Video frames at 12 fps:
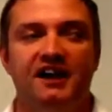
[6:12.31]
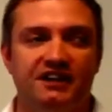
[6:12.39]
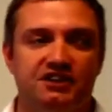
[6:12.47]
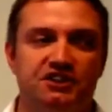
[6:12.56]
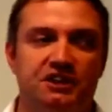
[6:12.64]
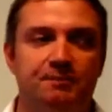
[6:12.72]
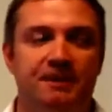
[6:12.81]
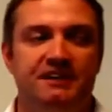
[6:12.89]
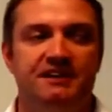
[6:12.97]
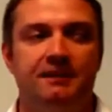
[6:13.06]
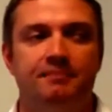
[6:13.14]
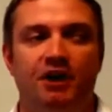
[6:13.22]
The next
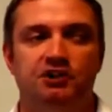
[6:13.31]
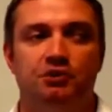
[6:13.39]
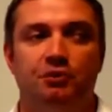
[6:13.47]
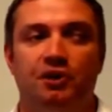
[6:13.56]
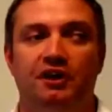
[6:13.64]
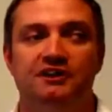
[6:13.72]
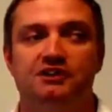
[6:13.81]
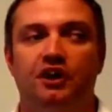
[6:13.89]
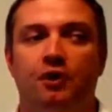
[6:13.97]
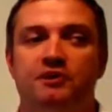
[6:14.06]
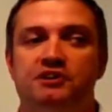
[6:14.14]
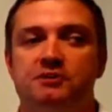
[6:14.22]
CPD module is
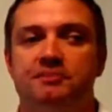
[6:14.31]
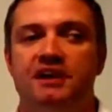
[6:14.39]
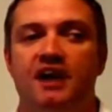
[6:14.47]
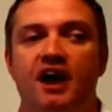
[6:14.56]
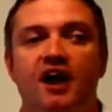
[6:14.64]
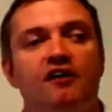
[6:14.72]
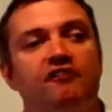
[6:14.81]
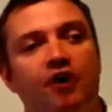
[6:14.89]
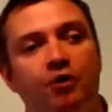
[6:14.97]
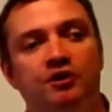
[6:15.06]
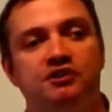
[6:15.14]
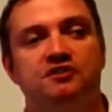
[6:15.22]
going to be
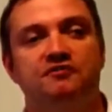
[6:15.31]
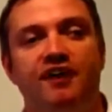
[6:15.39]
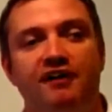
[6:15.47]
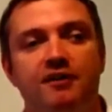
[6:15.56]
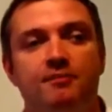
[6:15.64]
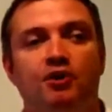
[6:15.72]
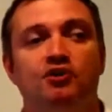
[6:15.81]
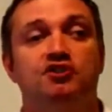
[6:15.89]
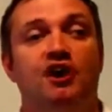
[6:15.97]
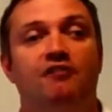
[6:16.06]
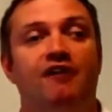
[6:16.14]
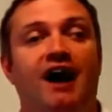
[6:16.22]
focused very
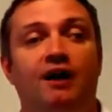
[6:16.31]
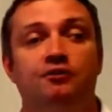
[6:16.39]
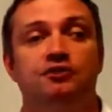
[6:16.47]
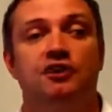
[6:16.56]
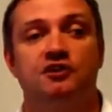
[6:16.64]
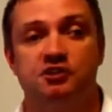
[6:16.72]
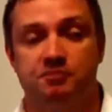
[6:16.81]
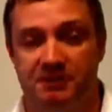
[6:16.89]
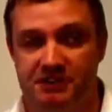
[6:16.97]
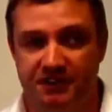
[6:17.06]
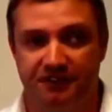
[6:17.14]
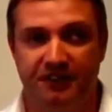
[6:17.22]
much around and
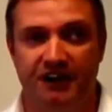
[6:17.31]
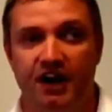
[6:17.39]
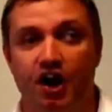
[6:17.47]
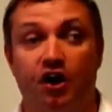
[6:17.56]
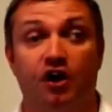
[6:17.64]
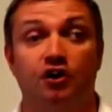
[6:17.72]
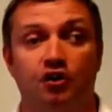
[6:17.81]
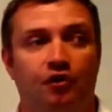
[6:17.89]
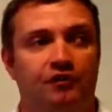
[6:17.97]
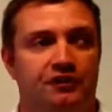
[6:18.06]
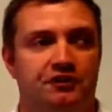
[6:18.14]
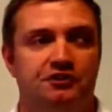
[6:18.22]
specifically on
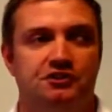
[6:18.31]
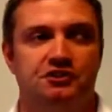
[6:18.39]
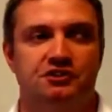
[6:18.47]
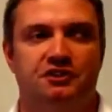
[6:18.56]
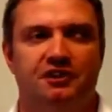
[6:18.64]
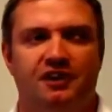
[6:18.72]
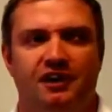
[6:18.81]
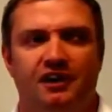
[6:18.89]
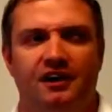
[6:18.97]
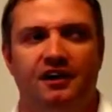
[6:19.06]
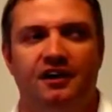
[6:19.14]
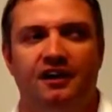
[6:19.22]
governance.
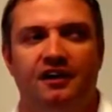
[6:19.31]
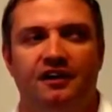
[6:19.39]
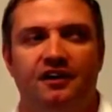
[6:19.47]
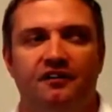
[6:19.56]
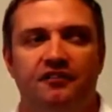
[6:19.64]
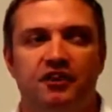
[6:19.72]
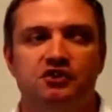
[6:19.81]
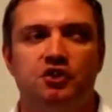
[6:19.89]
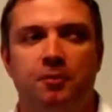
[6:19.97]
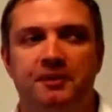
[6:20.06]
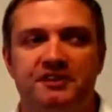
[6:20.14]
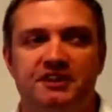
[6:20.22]

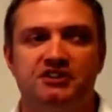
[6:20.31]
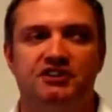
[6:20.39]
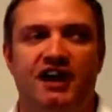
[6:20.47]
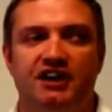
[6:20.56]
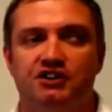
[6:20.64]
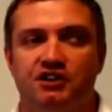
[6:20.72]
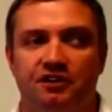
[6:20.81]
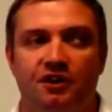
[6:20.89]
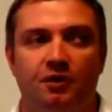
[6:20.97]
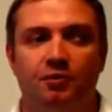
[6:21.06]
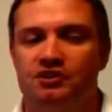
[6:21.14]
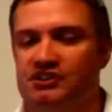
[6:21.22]
First up in this section,
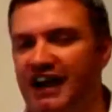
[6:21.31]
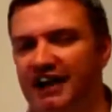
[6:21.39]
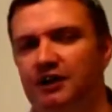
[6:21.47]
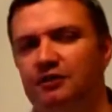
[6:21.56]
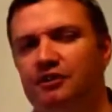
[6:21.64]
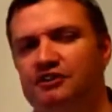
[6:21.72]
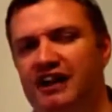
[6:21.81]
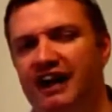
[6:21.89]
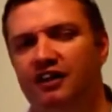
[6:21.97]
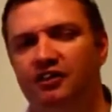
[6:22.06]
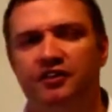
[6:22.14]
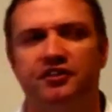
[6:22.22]
we'll
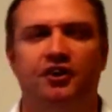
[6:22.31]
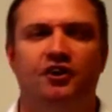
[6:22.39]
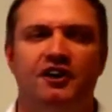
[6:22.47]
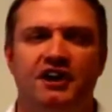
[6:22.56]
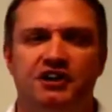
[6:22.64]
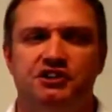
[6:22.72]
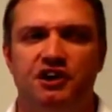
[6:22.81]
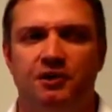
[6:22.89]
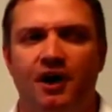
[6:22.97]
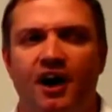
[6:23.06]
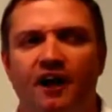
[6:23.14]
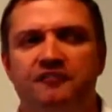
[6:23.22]
tackle the thorny
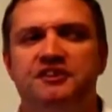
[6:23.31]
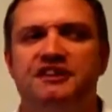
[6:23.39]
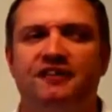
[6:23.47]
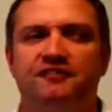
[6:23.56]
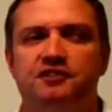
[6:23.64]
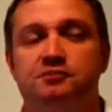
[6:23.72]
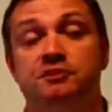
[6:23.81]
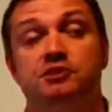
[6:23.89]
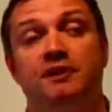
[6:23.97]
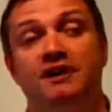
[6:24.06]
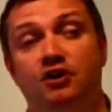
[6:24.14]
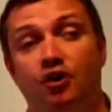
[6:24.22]
issue of the difference
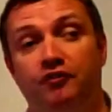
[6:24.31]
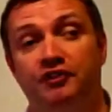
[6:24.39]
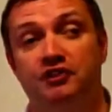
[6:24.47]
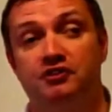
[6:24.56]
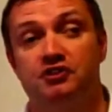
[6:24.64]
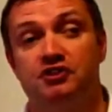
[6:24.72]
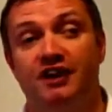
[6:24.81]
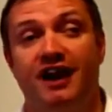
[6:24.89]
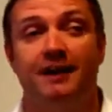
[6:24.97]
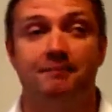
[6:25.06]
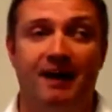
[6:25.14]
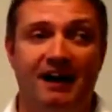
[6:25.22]
between governance
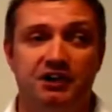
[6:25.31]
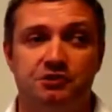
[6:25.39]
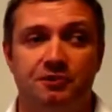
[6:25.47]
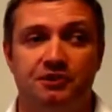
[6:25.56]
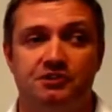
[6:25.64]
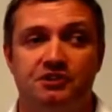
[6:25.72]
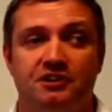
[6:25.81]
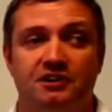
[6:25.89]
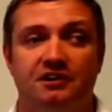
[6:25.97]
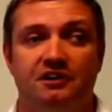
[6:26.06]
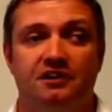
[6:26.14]
and management.